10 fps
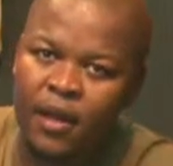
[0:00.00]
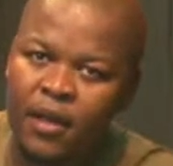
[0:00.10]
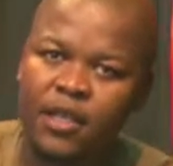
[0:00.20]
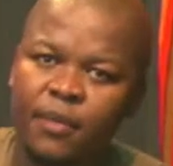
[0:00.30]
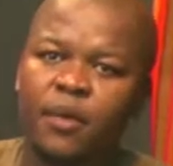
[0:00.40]

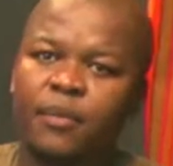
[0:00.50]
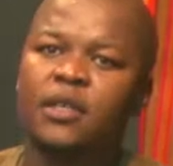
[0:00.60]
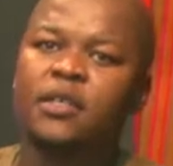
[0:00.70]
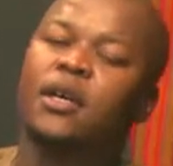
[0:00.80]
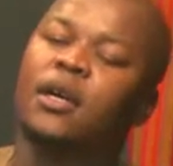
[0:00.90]
Simply
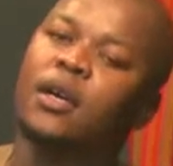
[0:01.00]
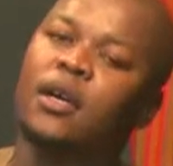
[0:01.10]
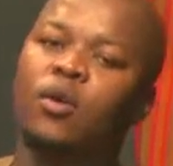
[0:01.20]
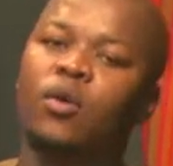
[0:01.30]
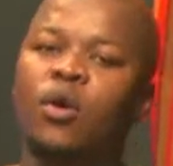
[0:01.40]
means uh,
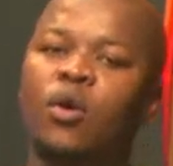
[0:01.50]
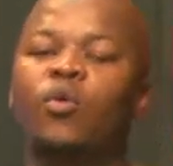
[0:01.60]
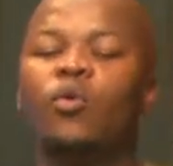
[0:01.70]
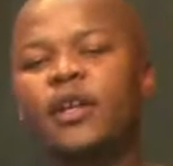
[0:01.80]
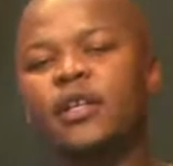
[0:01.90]

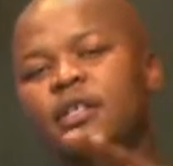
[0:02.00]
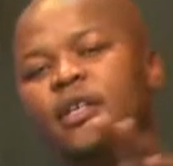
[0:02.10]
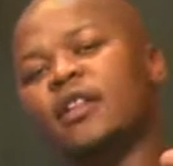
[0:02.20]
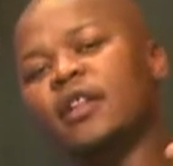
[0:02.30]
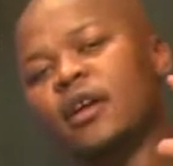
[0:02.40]
when it's
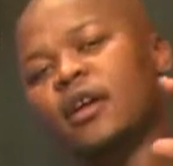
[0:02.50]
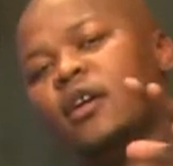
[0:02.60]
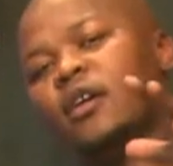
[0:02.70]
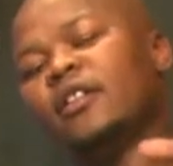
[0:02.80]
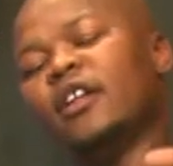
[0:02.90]
in
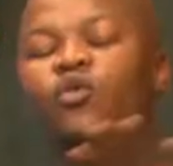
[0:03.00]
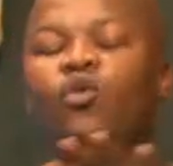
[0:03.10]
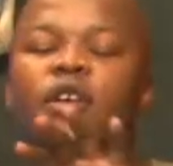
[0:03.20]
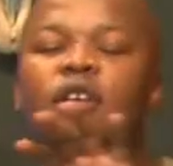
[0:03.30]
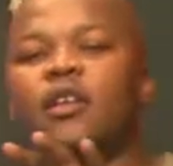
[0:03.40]
on that
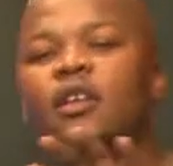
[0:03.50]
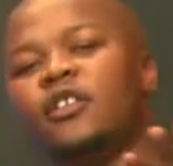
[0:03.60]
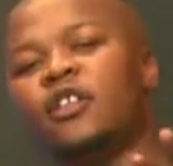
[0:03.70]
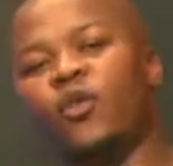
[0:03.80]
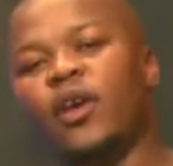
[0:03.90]
rocky
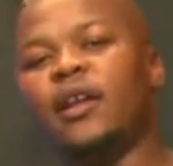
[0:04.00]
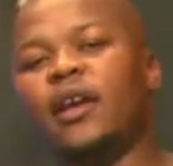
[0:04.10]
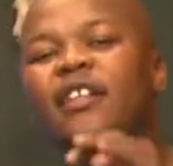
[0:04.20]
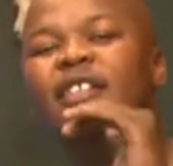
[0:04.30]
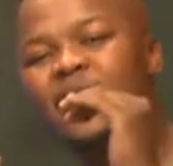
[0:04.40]
terrain
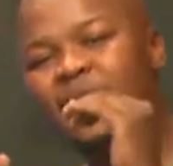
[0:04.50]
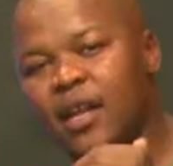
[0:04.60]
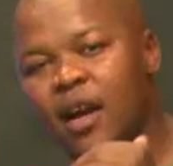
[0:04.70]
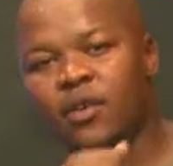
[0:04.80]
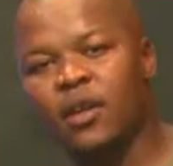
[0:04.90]
and it sits
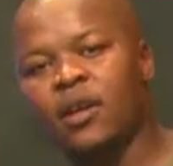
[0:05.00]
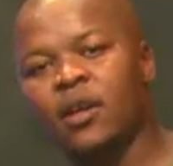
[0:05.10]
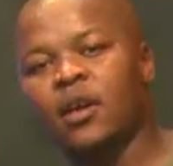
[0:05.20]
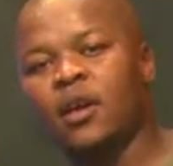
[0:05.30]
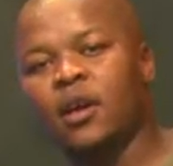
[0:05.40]
down,
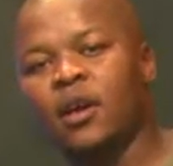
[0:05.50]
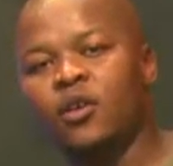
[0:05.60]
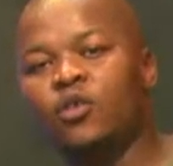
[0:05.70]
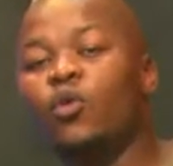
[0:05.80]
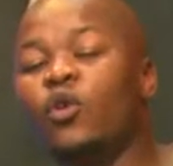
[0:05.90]

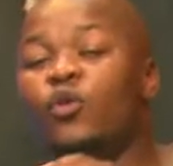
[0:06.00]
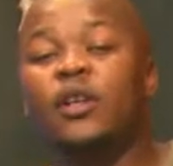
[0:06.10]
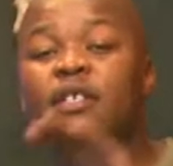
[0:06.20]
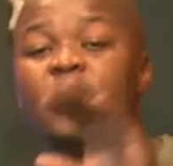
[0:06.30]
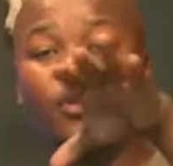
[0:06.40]
you won't
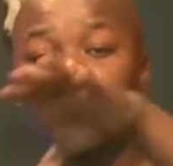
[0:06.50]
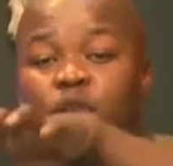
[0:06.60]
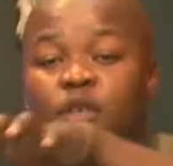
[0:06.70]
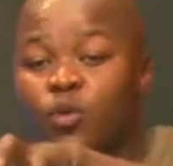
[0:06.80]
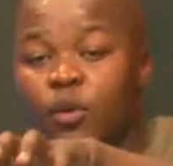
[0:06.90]
really see
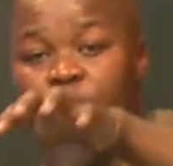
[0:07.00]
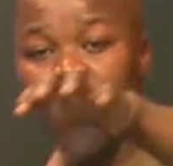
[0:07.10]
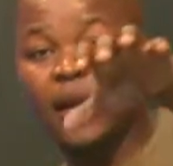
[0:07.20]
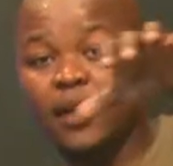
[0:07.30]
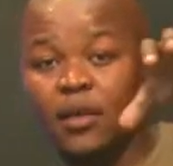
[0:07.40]
because it will be
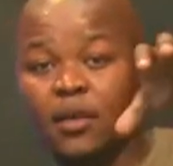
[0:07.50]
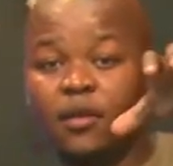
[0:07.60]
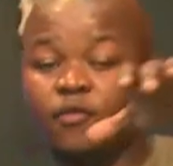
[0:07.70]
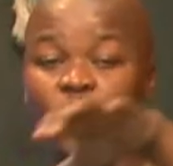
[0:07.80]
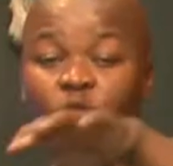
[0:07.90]
like
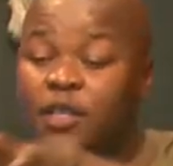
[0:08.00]
very